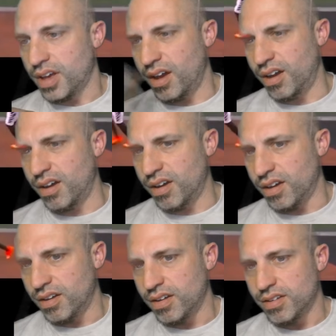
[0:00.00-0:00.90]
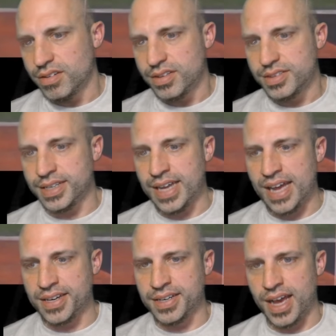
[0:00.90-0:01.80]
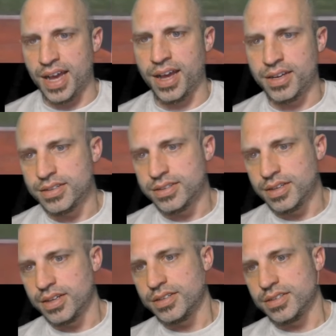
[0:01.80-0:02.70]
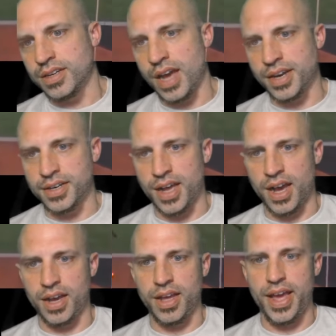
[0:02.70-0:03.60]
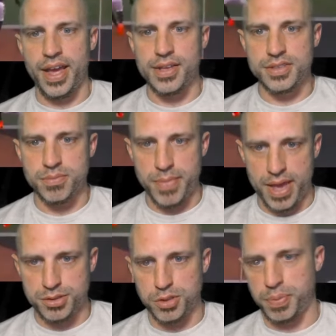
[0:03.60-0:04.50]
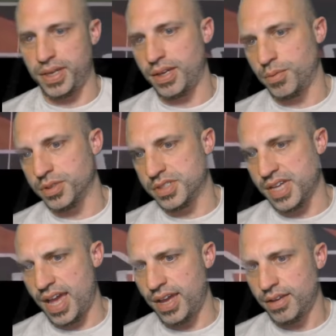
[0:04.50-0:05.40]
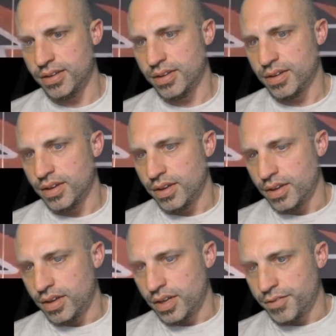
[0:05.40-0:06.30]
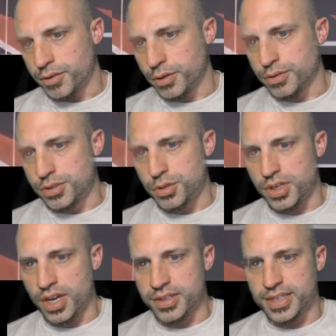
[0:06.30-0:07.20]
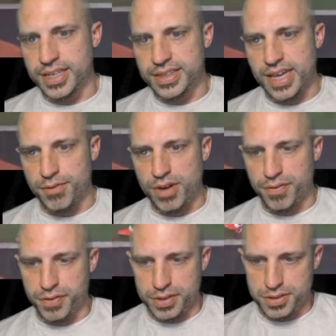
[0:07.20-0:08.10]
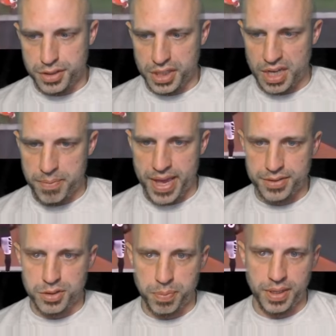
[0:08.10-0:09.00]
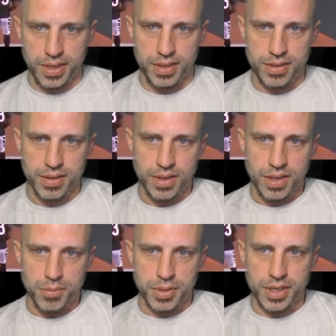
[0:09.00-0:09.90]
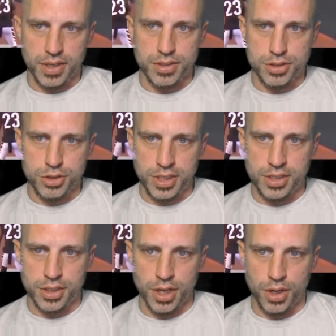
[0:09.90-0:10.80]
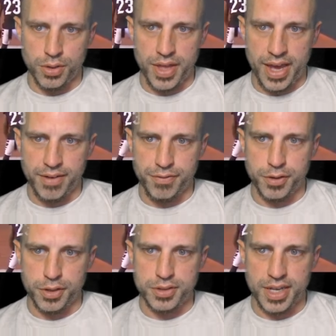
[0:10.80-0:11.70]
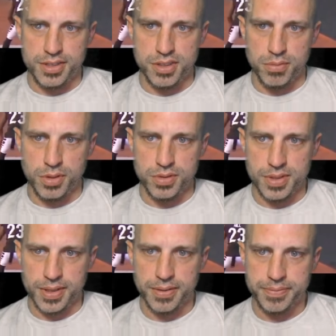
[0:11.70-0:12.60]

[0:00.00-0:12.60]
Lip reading: Na-na-na-na, na-na-na-na, as Master P would say. If you're too young to get that reference, look up Master P, because you need to know that for your taste in music.